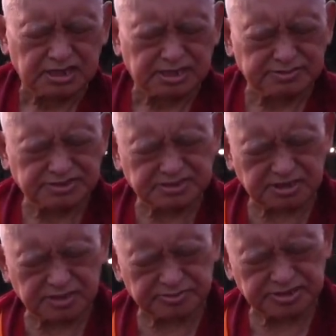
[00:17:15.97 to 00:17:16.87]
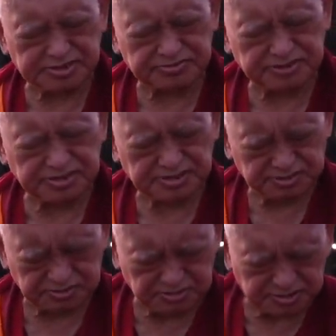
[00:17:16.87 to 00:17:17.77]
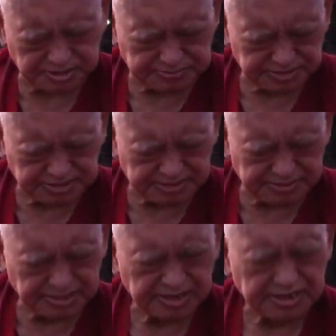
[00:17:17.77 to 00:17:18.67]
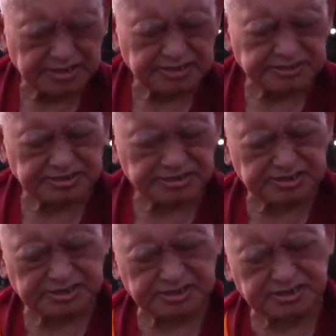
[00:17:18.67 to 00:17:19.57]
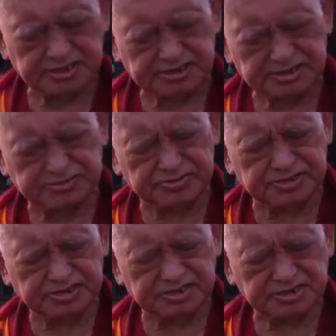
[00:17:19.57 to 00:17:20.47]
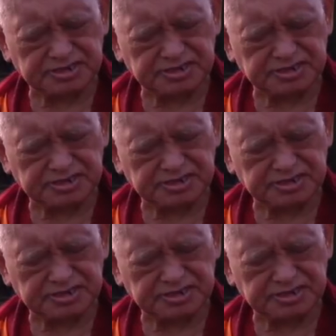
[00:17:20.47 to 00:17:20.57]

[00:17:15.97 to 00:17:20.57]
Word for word: every single this fish, and all the, the uh, uh, different uh,